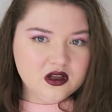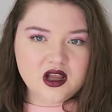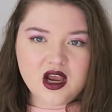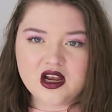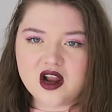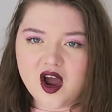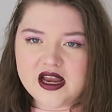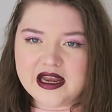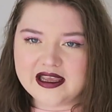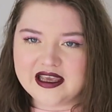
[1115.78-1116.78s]
like a
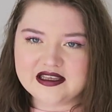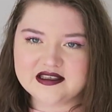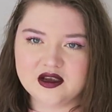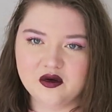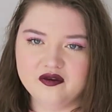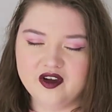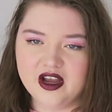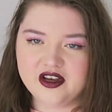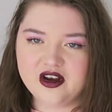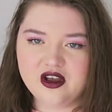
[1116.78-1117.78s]
lilac-y silver.
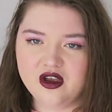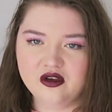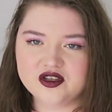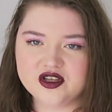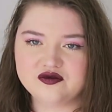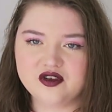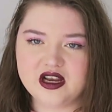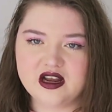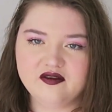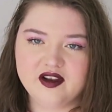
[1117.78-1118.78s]
I don't know, it's just
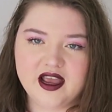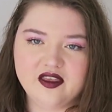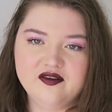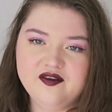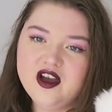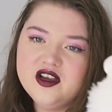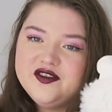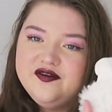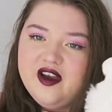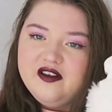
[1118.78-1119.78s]
really lovely. And the fur
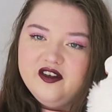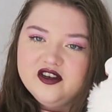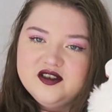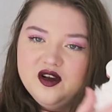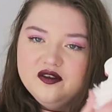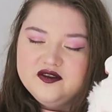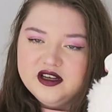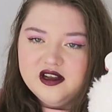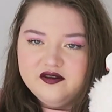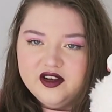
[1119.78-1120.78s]
is very, very
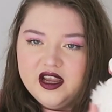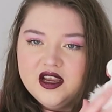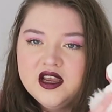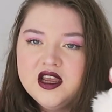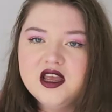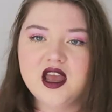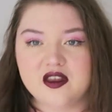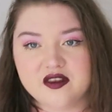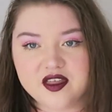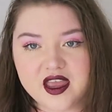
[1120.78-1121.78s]
soft and lovely
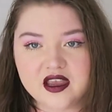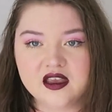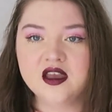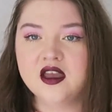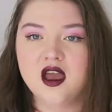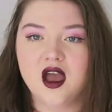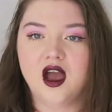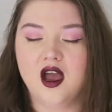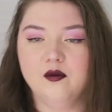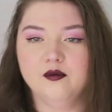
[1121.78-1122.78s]
and thick
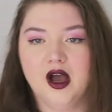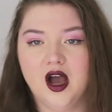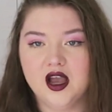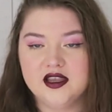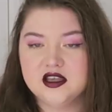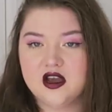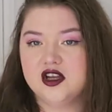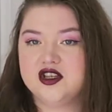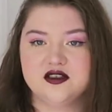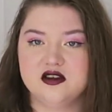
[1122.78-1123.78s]
um, I,
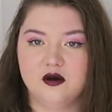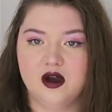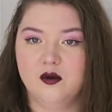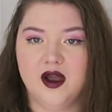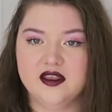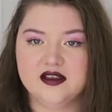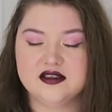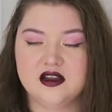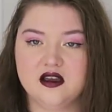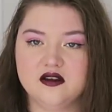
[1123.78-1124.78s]
I just know I'll wear
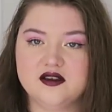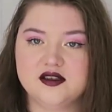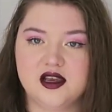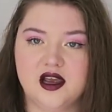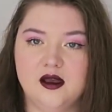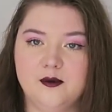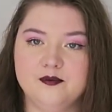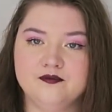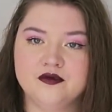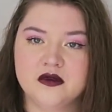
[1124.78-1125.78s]
this loads.
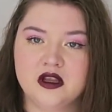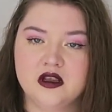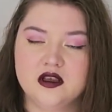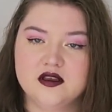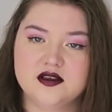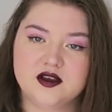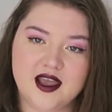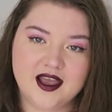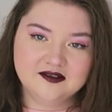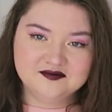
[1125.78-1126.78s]
Um, so
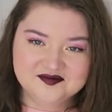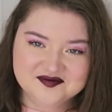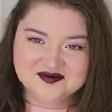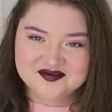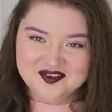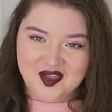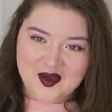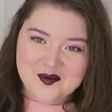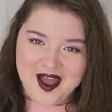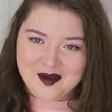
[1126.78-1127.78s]
yeah,
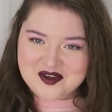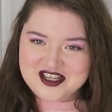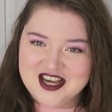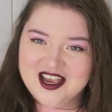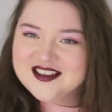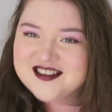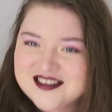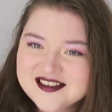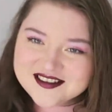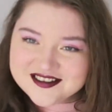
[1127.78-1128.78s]
I'm a happy Jess.